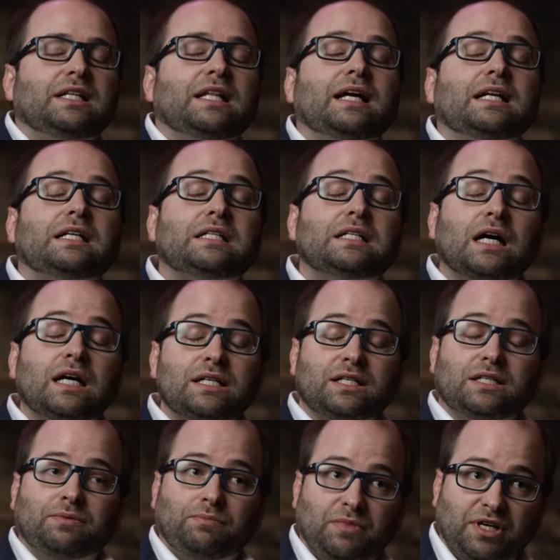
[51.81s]
that
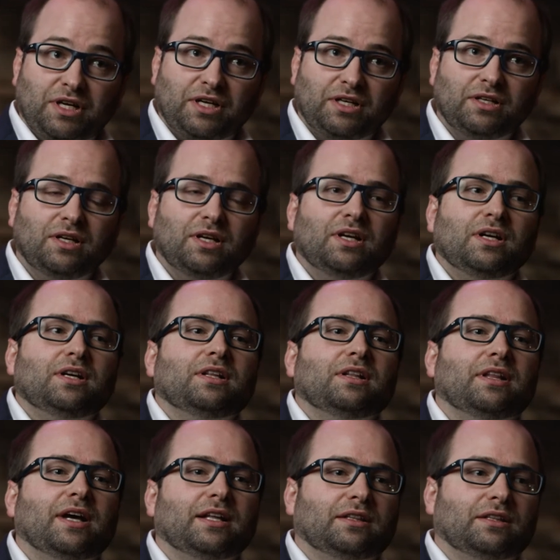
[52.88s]
doesn't mean
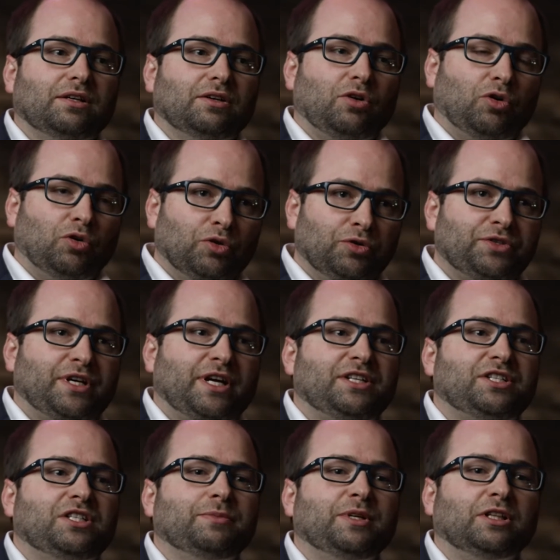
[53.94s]
that the Old
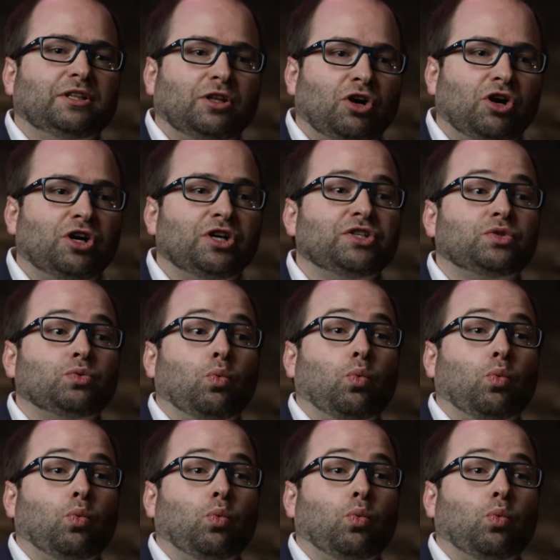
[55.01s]
Testament law's